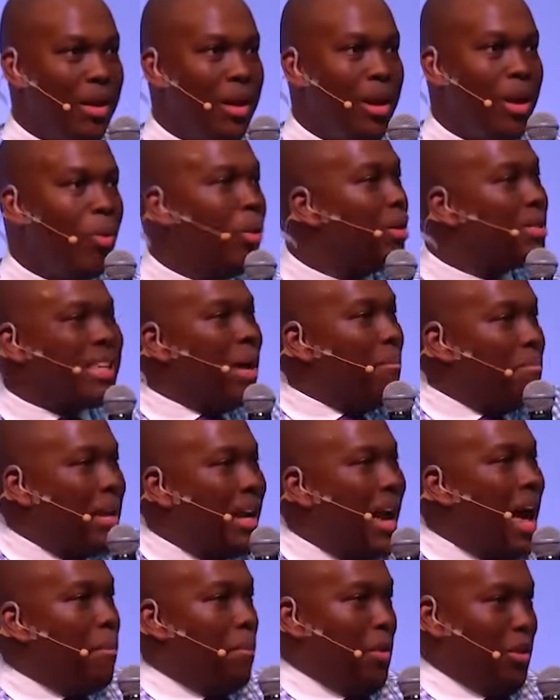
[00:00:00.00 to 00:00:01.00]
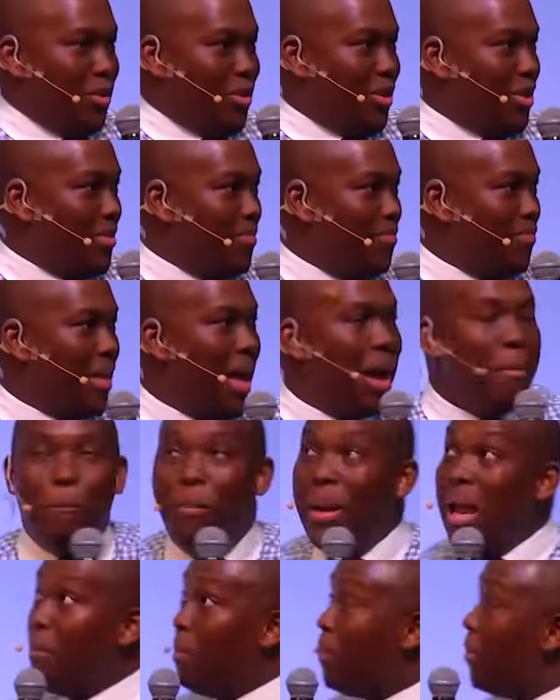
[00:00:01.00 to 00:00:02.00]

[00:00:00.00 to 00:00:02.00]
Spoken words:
Well, something happens. A blip